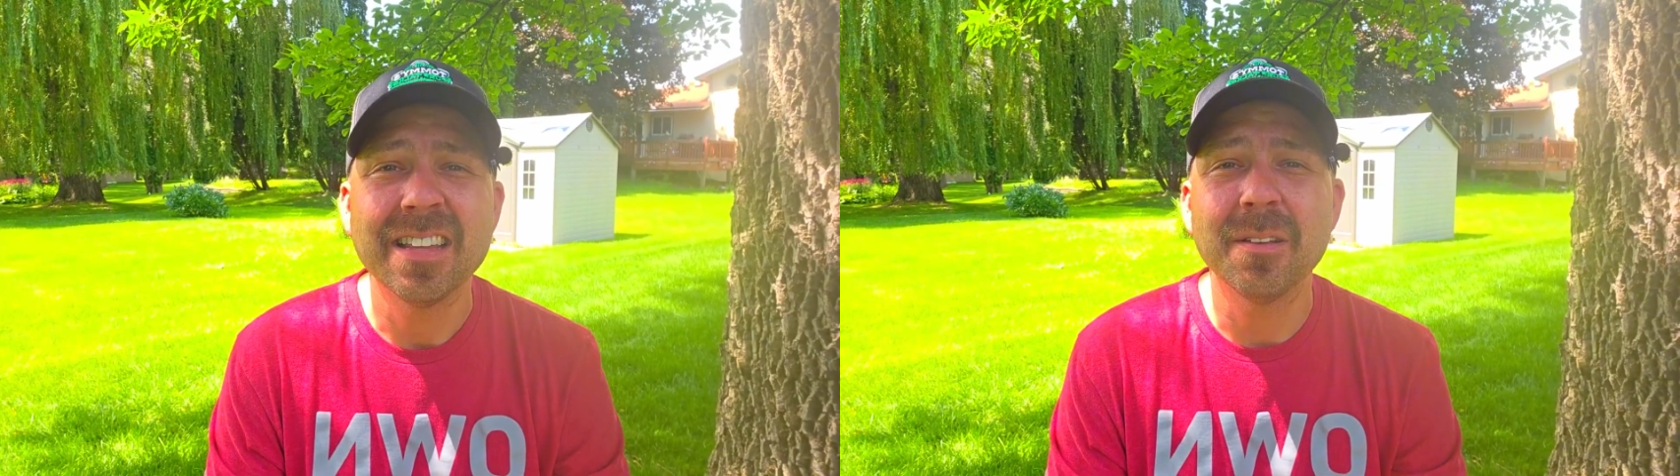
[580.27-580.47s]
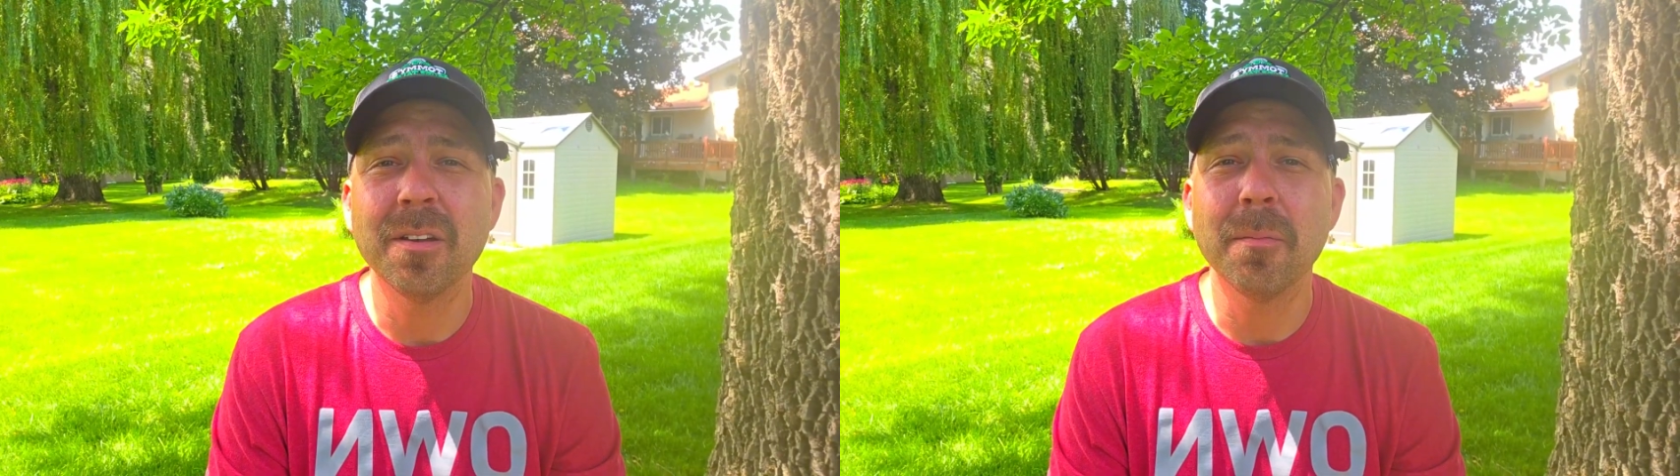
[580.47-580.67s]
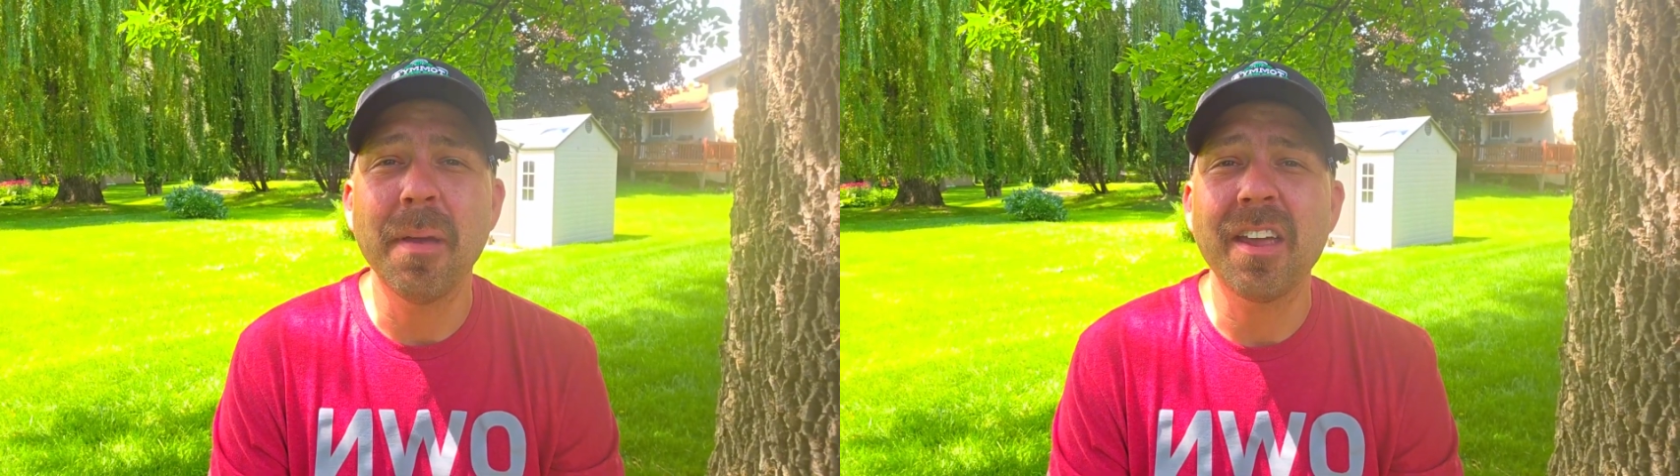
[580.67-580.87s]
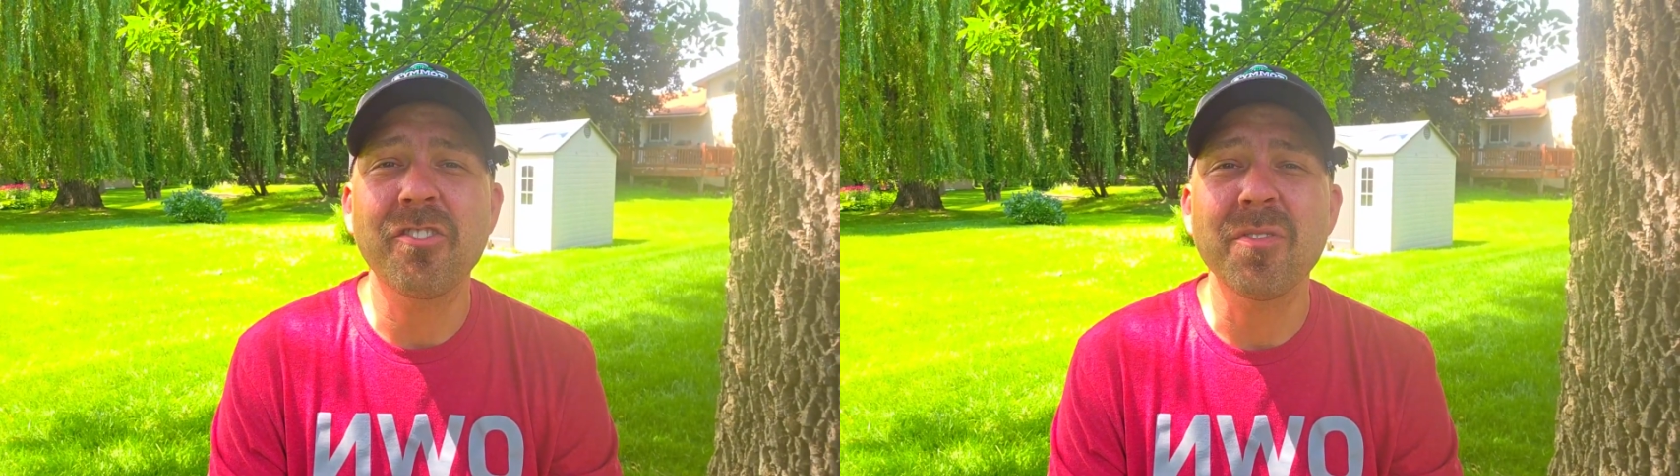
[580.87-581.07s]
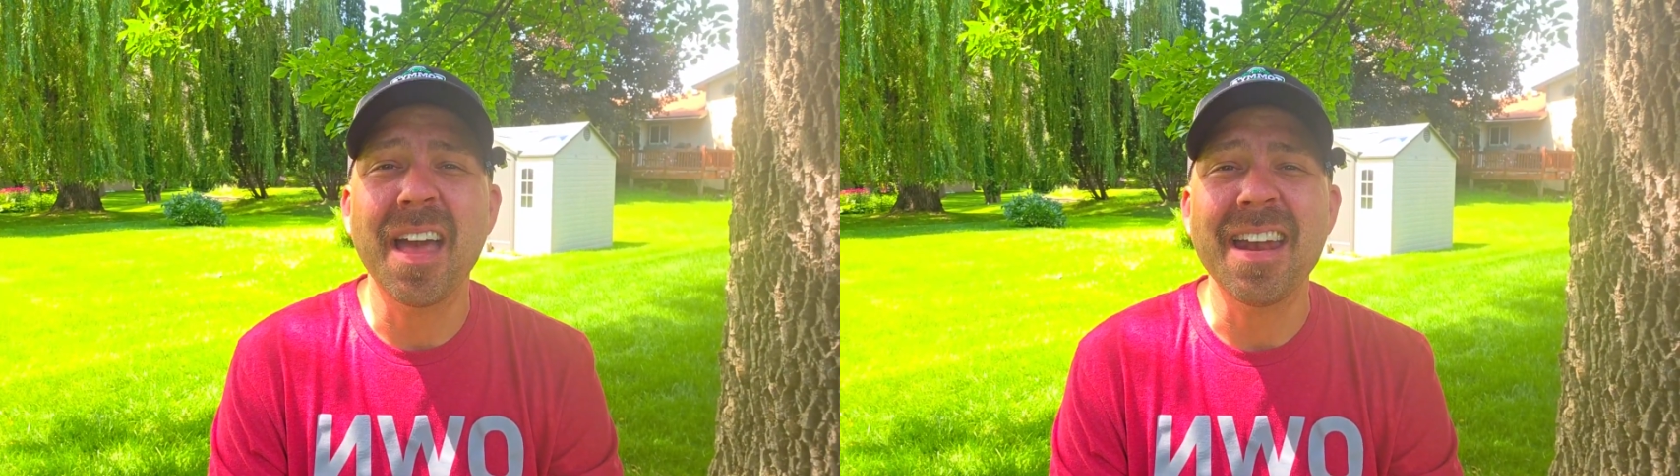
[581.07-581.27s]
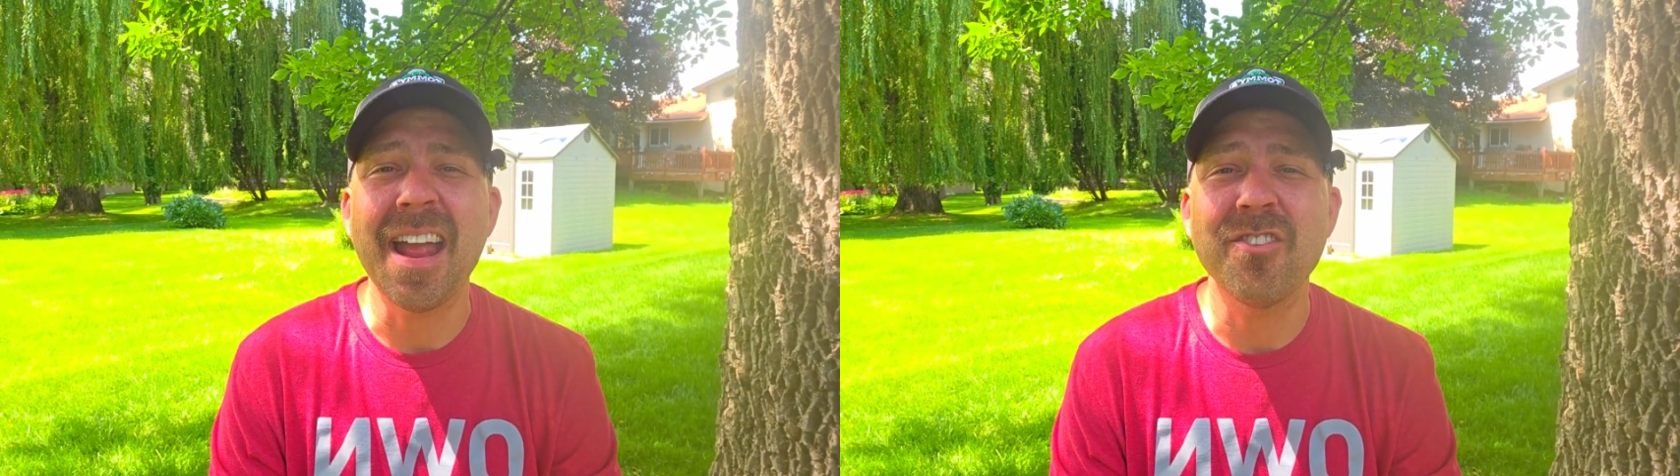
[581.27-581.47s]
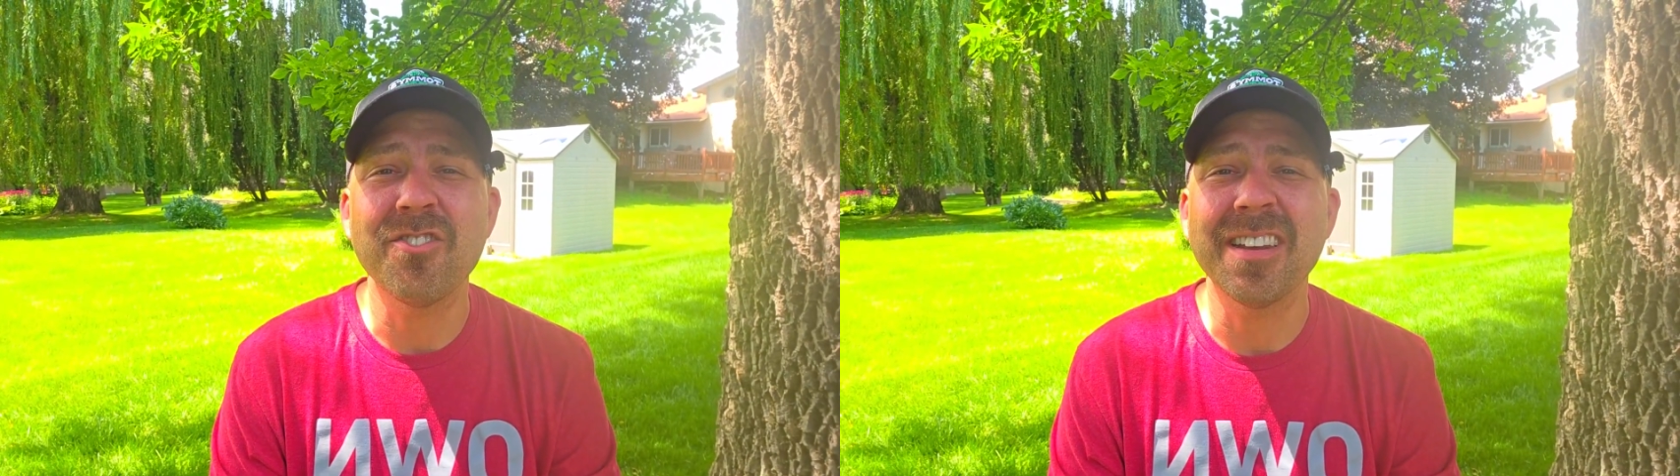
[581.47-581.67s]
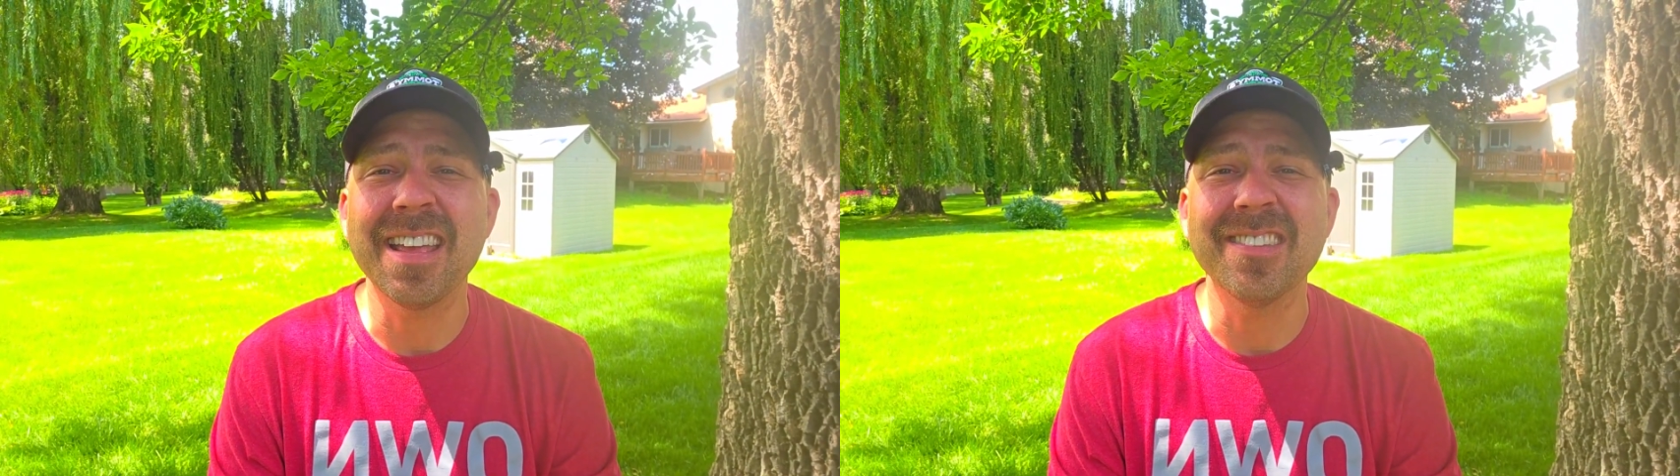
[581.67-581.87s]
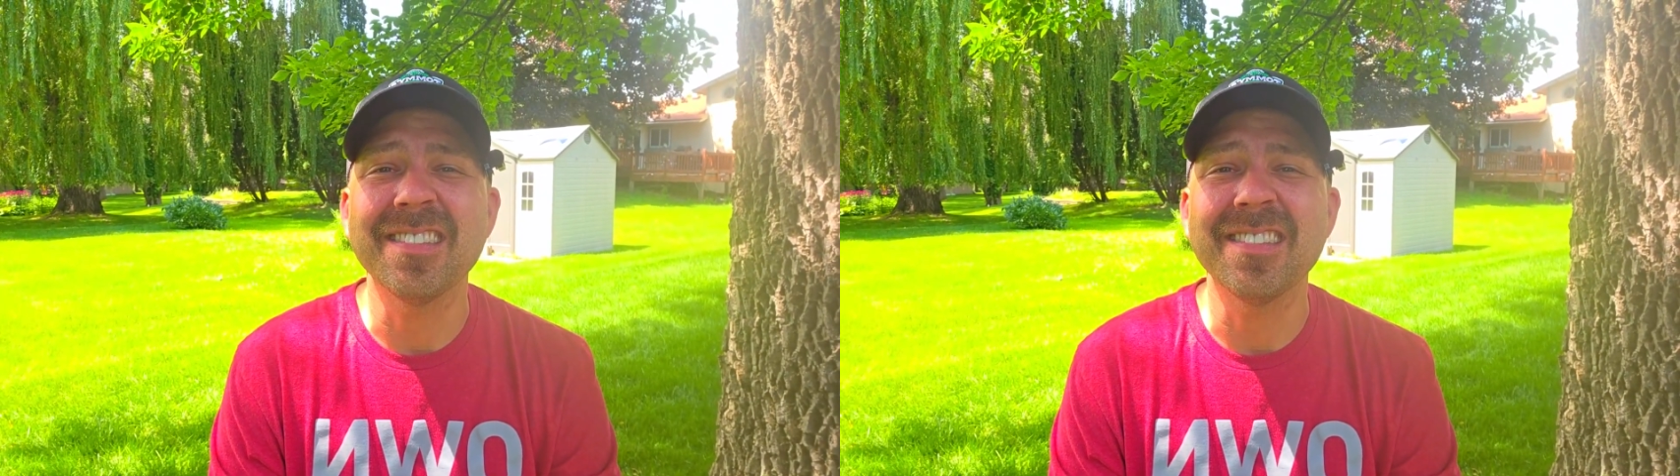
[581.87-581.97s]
to make sure that nitrogen is